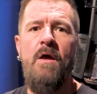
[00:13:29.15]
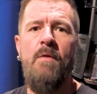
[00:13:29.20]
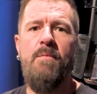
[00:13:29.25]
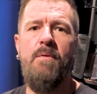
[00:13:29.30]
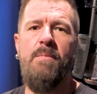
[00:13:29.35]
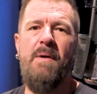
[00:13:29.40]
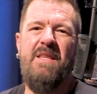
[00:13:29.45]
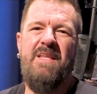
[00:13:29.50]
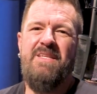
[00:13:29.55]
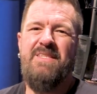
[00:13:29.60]

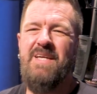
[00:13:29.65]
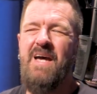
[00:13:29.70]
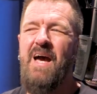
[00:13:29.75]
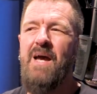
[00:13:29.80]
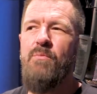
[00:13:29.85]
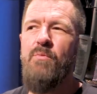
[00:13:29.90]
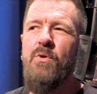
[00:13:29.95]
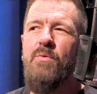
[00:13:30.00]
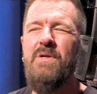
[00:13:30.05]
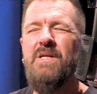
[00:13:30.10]
But by the
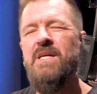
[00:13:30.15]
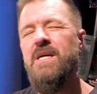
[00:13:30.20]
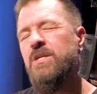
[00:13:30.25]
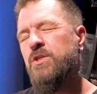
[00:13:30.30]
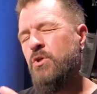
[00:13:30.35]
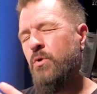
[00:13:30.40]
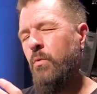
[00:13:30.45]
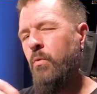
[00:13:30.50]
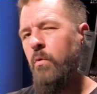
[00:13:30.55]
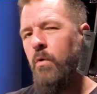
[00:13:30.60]
time we would
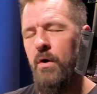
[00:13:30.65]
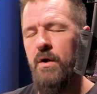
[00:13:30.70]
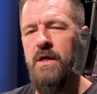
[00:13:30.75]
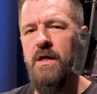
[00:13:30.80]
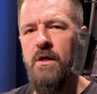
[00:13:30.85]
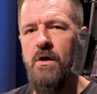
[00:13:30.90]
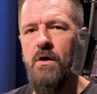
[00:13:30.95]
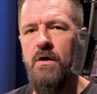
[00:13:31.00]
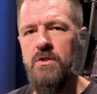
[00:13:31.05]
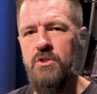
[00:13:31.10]
get to
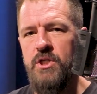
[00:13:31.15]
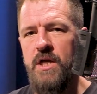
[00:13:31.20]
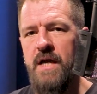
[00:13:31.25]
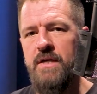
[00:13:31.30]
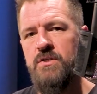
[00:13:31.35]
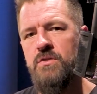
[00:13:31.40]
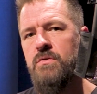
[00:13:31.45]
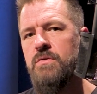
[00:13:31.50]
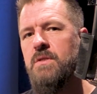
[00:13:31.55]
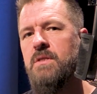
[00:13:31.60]
working on
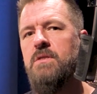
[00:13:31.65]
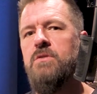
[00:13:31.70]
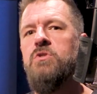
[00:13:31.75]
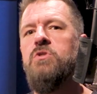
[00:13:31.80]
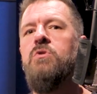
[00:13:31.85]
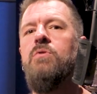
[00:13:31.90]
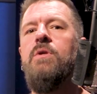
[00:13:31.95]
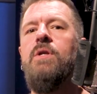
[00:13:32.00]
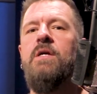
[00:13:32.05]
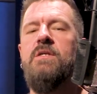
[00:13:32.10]
jazz, usually the
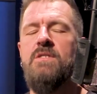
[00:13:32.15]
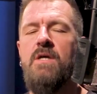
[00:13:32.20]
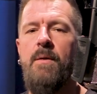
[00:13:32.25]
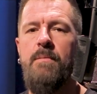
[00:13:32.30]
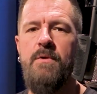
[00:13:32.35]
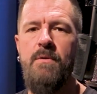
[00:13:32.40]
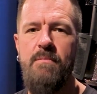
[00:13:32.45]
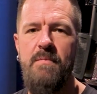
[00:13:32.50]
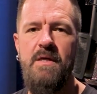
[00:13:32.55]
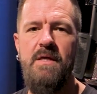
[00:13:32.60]
student has
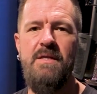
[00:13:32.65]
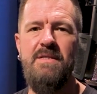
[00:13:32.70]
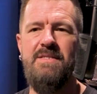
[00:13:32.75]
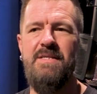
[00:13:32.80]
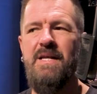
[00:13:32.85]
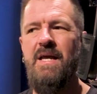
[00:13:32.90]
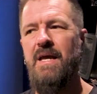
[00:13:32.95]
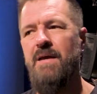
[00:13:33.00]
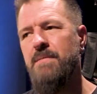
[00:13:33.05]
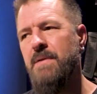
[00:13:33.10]
come to me and
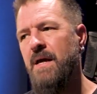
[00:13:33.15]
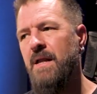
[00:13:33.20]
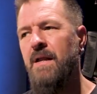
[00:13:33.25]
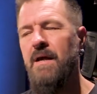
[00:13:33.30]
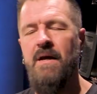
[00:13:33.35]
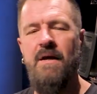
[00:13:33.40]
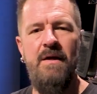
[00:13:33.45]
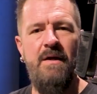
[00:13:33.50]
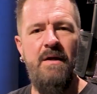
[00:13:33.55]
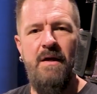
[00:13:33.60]
said, hey man,
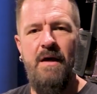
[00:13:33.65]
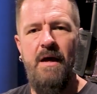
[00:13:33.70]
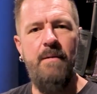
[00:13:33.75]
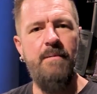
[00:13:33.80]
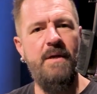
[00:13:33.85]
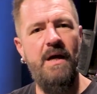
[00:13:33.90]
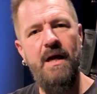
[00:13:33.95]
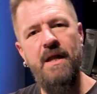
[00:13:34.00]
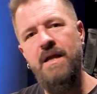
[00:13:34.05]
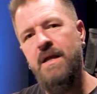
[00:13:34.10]

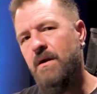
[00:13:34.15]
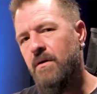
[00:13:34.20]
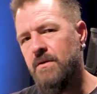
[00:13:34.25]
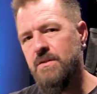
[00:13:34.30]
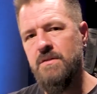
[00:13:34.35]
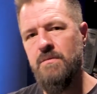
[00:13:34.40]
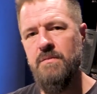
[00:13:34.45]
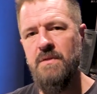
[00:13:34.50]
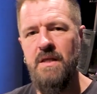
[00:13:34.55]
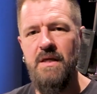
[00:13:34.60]
I'm kind of hearing
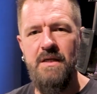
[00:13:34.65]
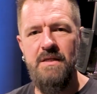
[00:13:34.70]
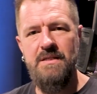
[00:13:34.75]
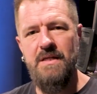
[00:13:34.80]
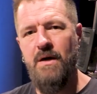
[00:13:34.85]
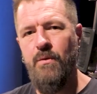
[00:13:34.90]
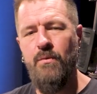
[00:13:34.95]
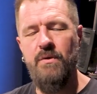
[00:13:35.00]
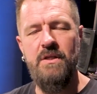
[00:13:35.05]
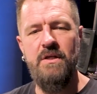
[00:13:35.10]
some things
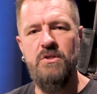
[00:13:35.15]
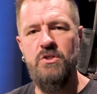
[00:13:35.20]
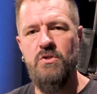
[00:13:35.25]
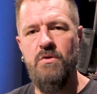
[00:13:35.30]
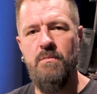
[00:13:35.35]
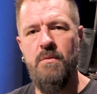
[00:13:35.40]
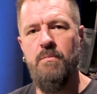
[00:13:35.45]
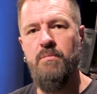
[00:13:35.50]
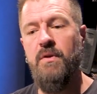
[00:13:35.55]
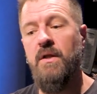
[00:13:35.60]
and I want that to
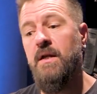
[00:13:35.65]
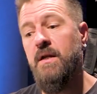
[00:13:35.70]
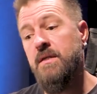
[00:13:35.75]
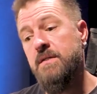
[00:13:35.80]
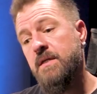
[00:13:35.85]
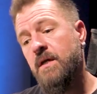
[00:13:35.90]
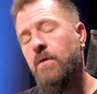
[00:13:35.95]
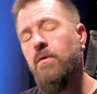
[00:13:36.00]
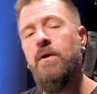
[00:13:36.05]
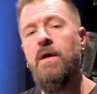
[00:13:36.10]
show up in my playing. And
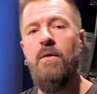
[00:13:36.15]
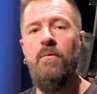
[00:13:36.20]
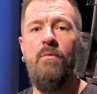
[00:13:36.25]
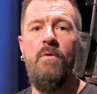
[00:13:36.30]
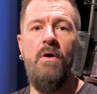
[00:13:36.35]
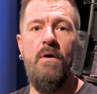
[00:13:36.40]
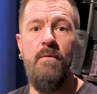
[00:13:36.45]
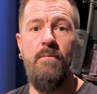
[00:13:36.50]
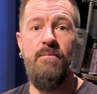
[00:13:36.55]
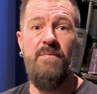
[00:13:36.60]
it's like, okay,
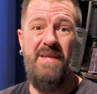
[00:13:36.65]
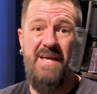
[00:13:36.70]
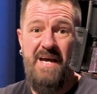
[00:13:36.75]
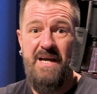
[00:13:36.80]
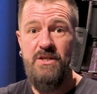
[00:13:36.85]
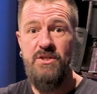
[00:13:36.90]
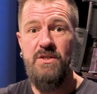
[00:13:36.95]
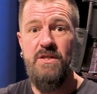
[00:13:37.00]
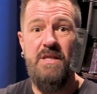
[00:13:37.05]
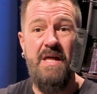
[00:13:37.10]
well,
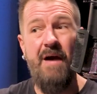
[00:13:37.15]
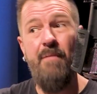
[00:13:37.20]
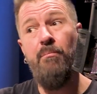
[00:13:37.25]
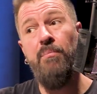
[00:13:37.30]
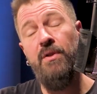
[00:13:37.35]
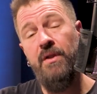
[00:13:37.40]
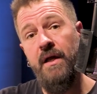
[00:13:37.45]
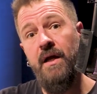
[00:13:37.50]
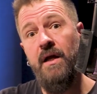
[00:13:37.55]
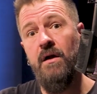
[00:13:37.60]
actually
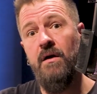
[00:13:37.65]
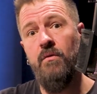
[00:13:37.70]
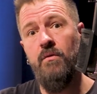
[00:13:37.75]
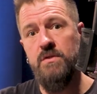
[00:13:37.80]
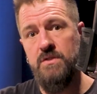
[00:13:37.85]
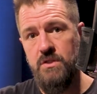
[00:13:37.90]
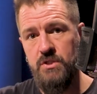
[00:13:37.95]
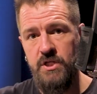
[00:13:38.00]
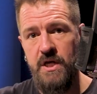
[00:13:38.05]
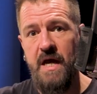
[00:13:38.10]
that player
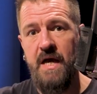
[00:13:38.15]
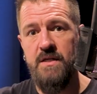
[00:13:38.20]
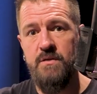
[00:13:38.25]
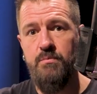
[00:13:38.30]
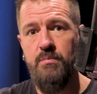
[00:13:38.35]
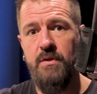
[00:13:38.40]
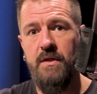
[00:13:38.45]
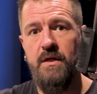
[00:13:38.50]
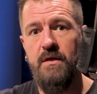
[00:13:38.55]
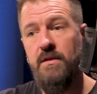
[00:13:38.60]
was a jazz
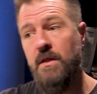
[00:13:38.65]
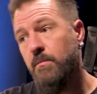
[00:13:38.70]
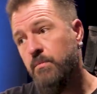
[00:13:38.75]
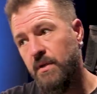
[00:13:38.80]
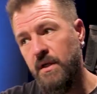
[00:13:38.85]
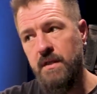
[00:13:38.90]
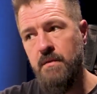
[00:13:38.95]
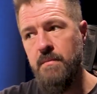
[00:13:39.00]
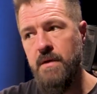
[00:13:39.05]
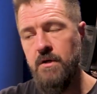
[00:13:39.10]
player. They
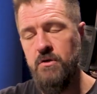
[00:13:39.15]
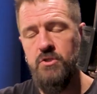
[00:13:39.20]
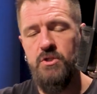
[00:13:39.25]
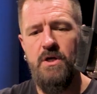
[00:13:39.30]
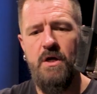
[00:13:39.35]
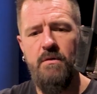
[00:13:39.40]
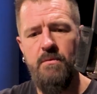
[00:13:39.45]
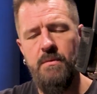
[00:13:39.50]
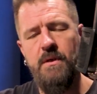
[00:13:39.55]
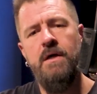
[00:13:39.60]
play in the metal
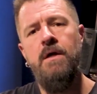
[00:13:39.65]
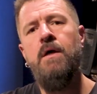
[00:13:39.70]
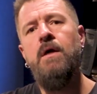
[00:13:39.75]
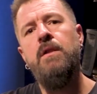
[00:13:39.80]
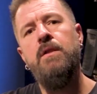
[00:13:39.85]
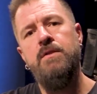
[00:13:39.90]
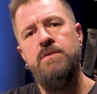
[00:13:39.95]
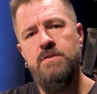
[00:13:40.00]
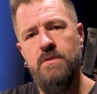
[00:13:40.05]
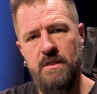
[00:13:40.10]
genre, but
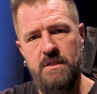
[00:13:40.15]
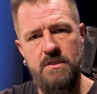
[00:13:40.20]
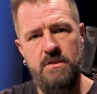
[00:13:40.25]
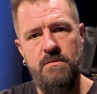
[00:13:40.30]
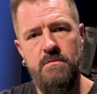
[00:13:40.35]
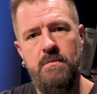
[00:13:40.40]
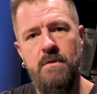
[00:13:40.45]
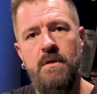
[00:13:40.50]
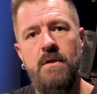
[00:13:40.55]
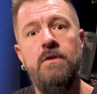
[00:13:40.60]
let's,
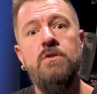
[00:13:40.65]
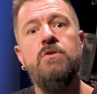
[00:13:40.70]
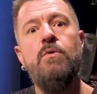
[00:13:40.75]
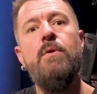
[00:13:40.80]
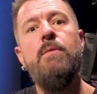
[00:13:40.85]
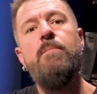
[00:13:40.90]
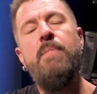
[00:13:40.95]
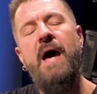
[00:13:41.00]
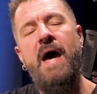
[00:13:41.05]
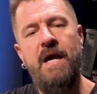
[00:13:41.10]
let's, so
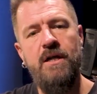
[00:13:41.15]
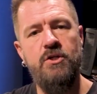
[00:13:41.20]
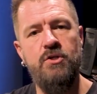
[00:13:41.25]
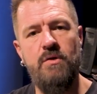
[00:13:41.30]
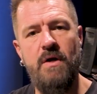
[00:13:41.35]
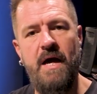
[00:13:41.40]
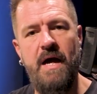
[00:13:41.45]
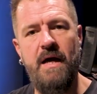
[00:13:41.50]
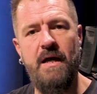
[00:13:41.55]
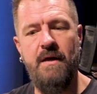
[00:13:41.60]
we
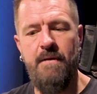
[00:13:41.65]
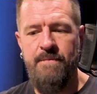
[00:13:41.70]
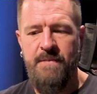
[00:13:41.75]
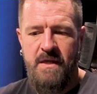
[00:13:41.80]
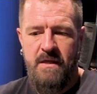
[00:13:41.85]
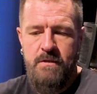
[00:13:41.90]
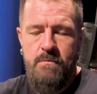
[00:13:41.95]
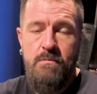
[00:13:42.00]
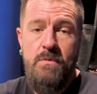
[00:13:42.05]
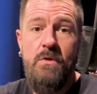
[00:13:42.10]
backtrack
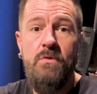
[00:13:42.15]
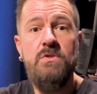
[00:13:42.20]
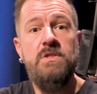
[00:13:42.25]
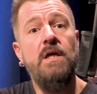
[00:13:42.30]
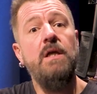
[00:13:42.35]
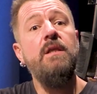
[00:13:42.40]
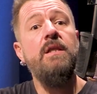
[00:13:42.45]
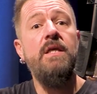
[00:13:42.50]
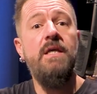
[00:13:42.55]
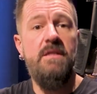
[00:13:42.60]
and the
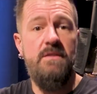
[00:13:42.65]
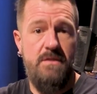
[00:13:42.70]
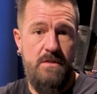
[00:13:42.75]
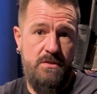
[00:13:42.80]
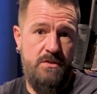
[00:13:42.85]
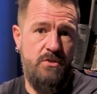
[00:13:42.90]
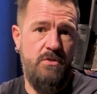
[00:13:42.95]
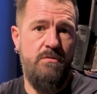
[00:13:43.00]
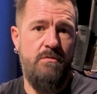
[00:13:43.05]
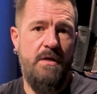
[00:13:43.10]
music leads
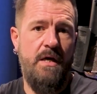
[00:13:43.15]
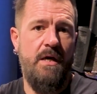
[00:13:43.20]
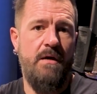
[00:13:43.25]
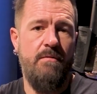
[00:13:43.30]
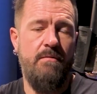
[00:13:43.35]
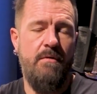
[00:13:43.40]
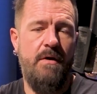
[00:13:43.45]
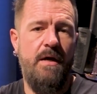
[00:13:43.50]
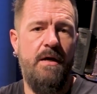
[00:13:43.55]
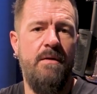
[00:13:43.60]
us to
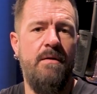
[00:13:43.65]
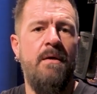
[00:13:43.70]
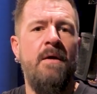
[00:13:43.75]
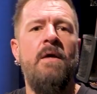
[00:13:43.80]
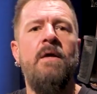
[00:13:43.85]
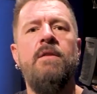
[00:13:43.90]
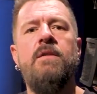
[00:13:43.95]
that, right?